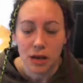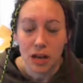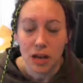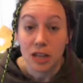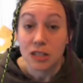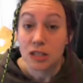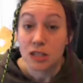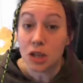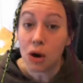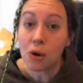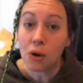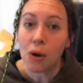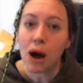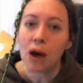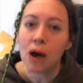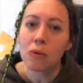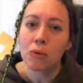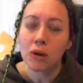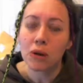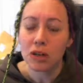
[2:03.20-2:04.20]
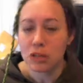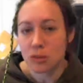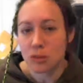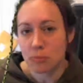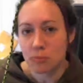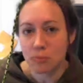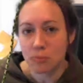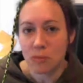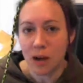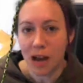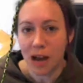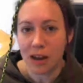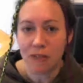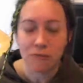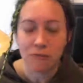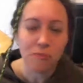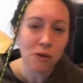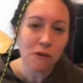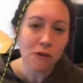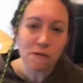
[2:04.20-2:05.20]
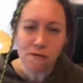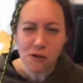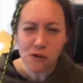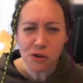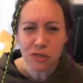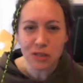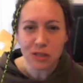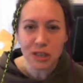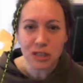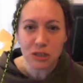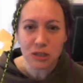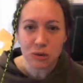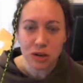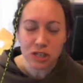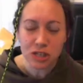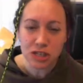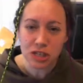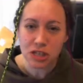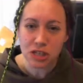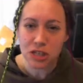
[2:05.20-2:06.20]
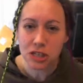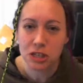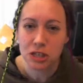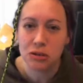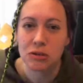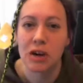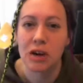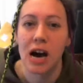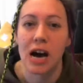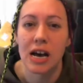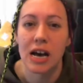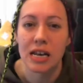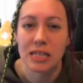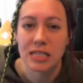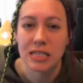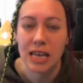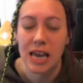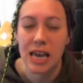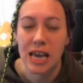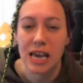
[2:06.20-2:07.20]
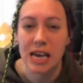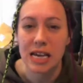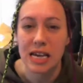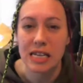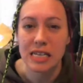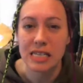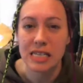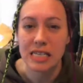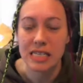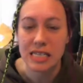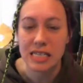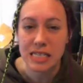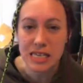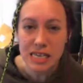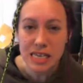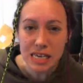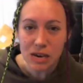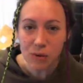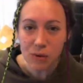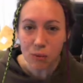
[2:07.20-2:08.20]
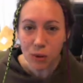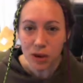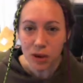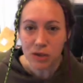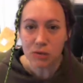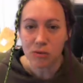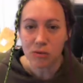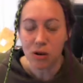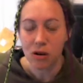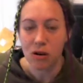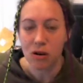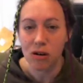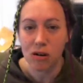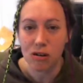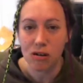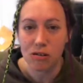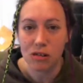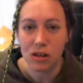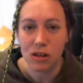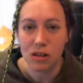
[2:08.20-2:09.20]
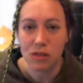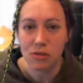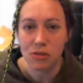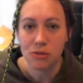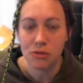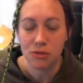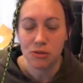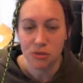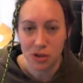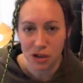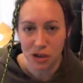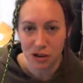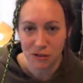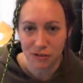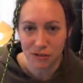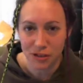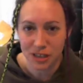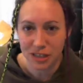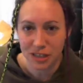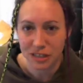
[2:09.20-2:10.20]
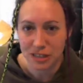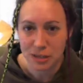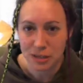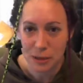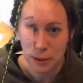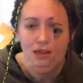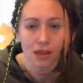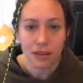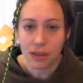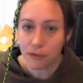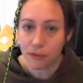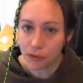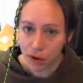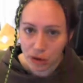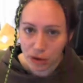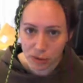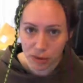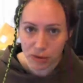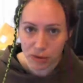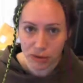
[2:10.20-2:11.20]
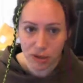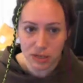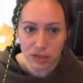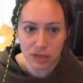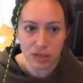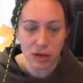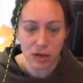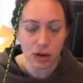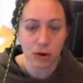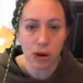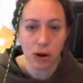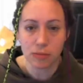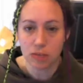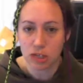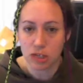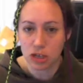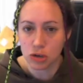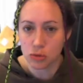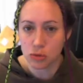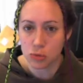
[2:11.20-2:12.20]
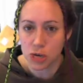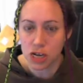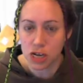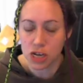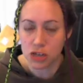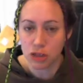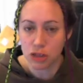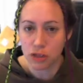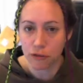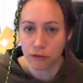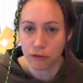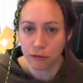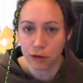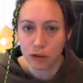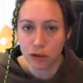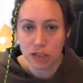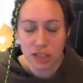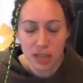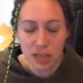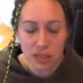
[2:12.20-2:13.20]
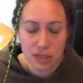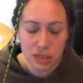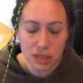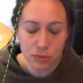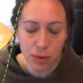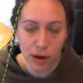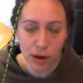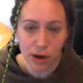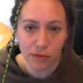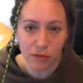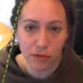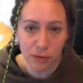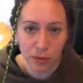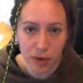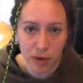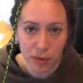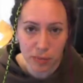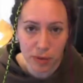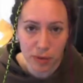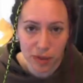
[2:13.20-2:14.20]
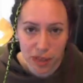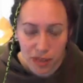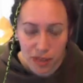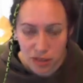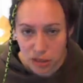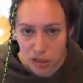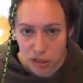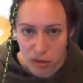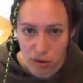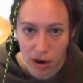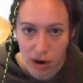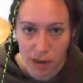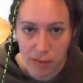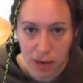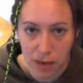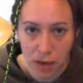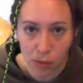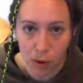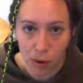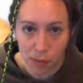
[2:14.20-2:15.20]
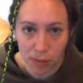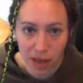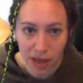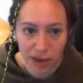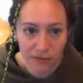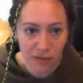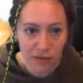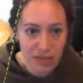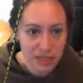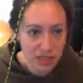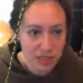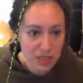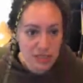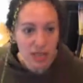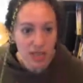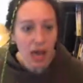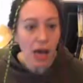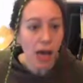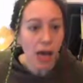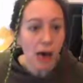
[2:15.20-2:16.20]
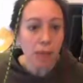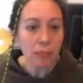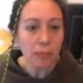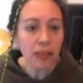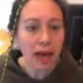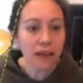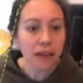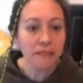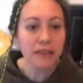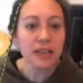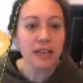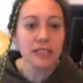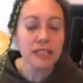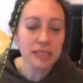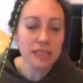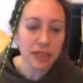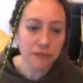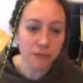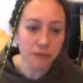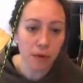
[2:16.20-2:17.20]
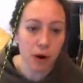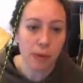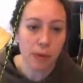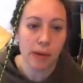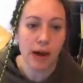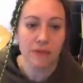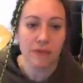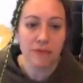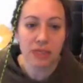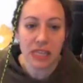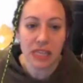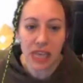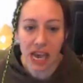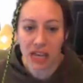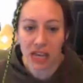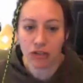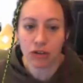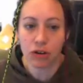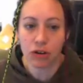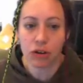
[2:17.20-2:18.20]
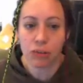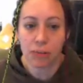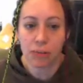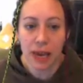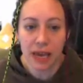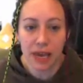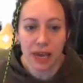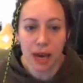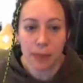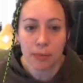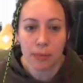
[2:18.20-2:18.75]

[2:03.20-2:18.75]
So I wanted to kind of put forth this question to you guys and see what you all think of it. Now, for anyone who doesn't know, I'm just going to read the first sentence right off of Wikipedia describing what blackface is. Blackface is a form of theatrical makeup